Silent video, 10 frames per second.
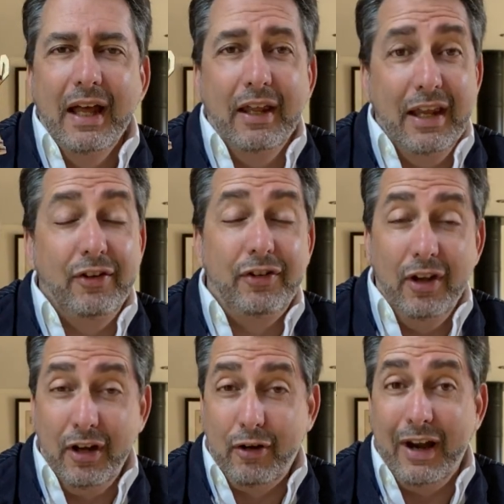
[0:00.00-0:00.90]

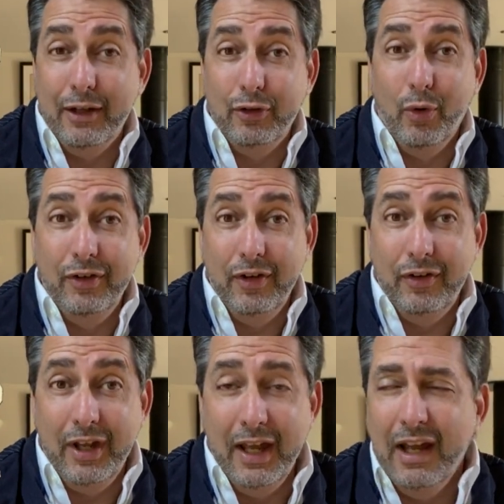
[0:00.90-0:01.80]
insert crowd noises
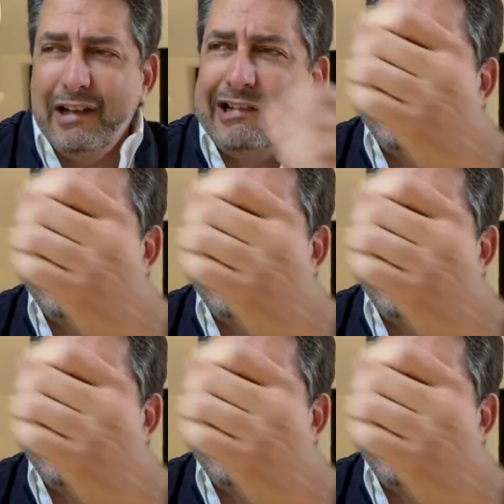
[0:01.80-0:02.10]
here.